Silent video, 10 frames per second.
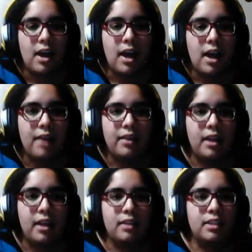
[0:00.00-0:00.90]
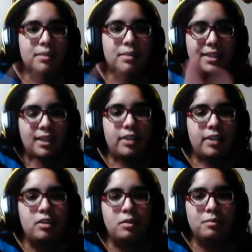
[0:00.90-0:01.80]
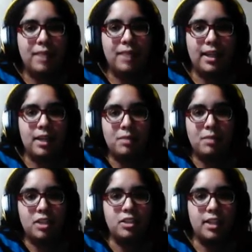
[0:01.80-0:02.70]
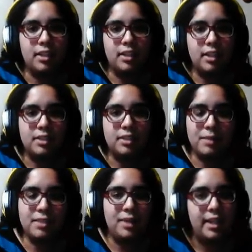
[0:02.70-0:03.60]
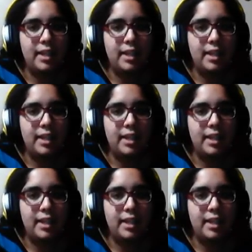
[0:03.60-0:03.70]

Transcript: And then there's my title, my image. You can customize it with any